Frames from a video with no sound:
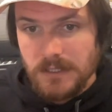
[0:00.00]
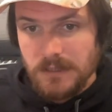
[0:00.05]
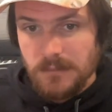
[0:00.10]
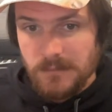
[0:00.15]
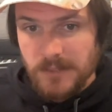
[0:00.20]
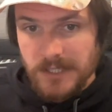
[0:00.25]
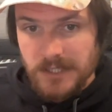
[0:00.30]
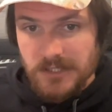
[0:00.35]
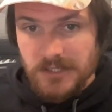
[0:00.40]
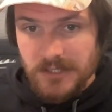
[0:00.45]

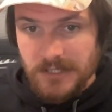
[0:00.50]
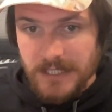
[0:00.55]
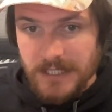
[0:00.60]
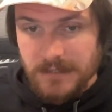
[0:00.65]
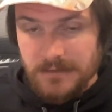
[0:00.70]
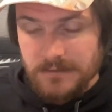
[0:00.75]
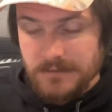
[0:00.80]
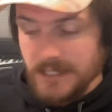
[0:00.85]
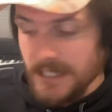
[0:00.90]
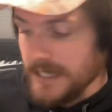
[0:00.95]
big chunk
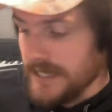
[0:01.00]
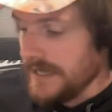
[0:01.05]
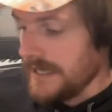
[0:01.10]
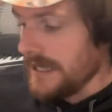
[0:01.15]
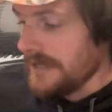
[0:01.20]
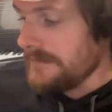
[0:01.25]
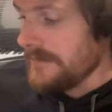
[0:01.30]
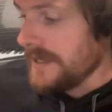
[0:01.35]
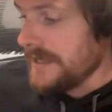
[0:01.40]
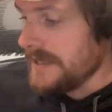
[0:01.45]
taken
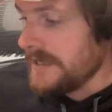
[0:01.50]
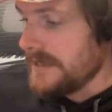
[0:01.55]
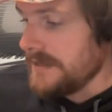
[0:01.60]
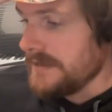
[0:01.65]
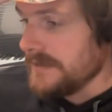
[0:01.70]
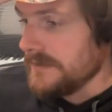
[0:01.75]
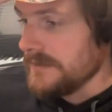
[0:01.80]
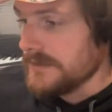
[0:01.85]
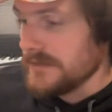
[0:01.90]
out of my heel.